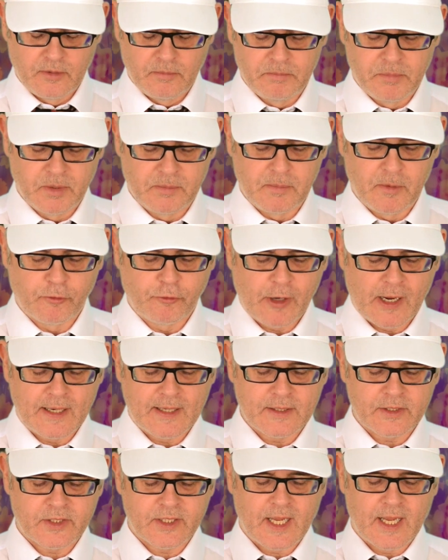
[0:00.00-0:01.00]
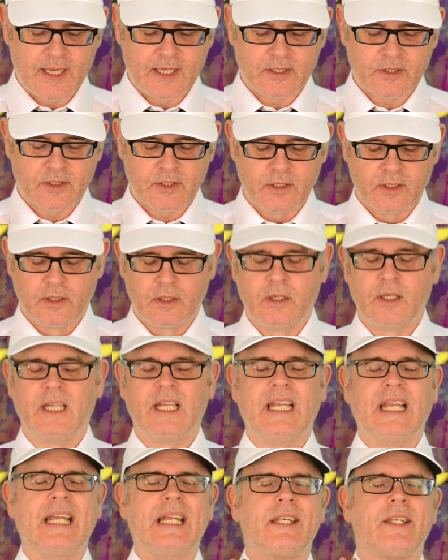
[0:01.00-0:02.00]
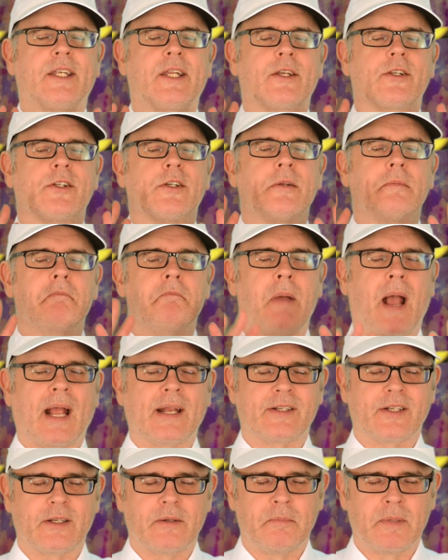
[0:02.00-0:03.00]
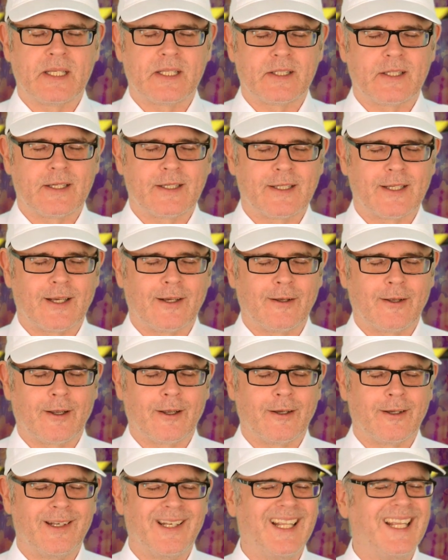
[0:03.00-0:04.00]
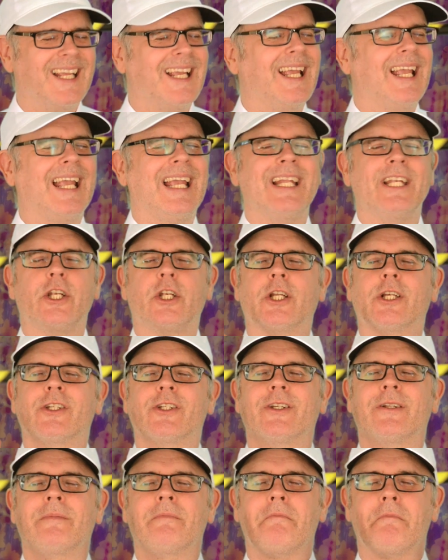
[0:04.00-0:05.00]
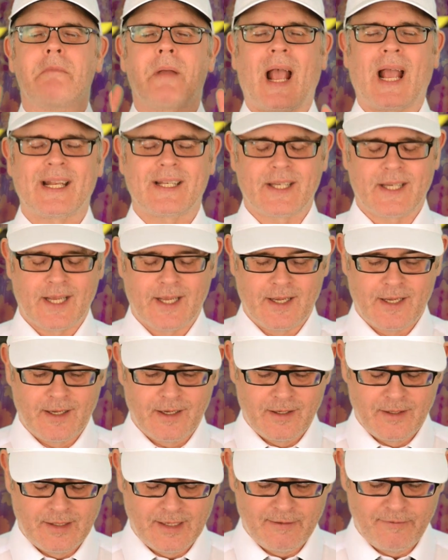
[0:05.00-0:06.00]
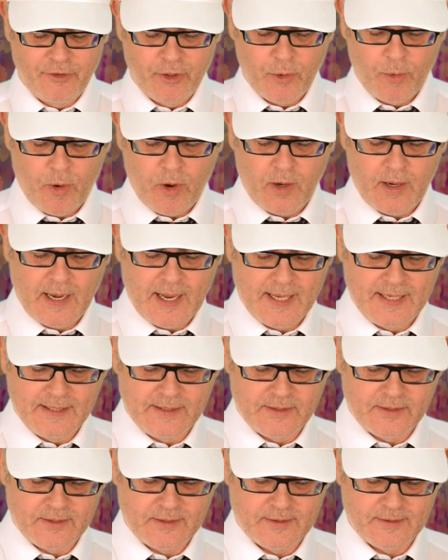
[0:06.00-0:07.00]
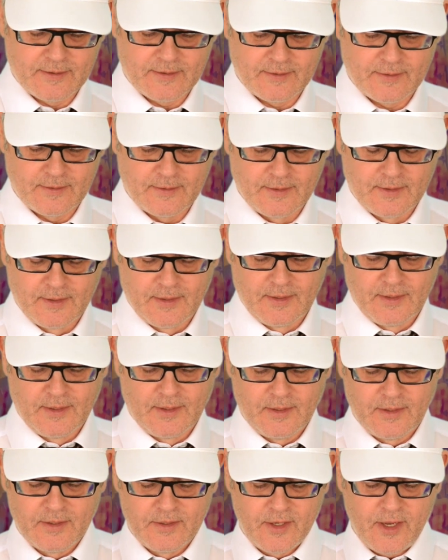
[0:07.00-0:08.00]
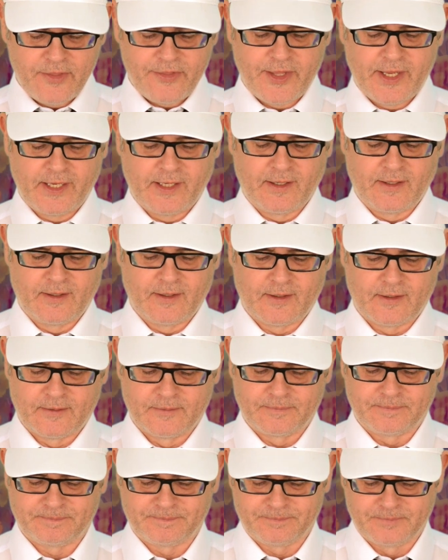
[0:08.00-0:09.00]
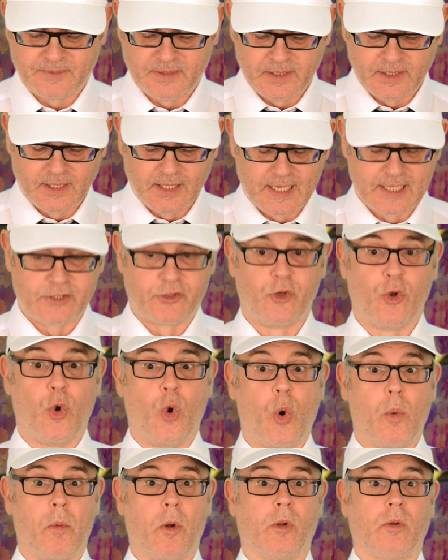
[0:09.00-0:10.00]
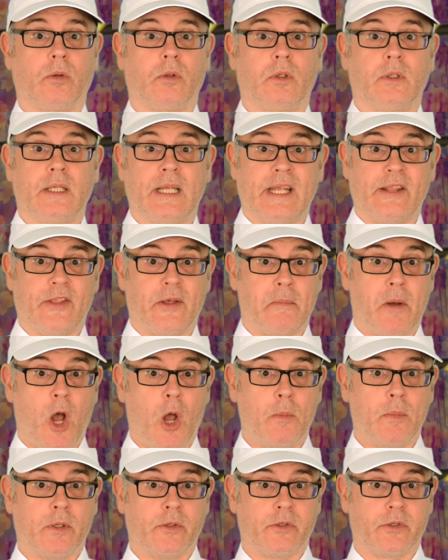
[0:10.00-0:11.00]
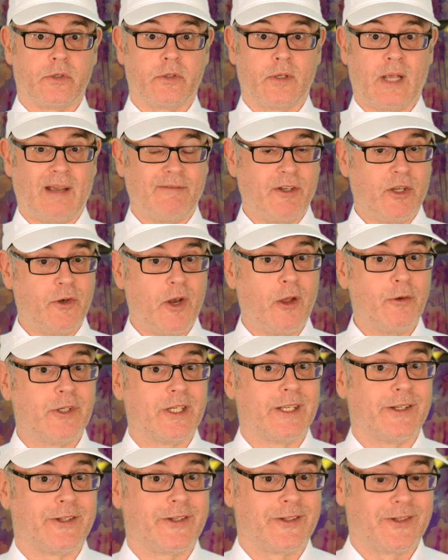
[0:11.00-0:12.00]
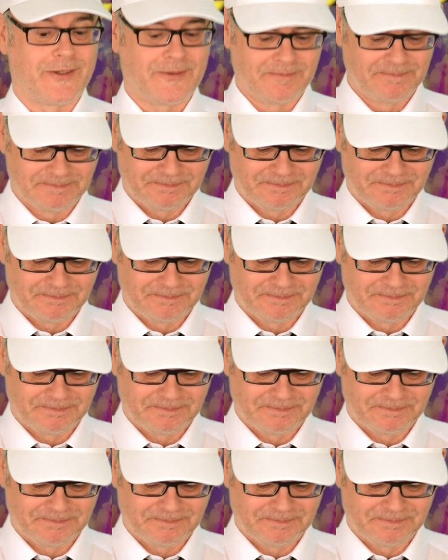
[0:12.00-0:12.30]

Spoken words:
but Mirella says, it doesn't matter, Mr. Duncan. It doesn't matter if you are late. Nothing is normal at the moment. Have you noticed?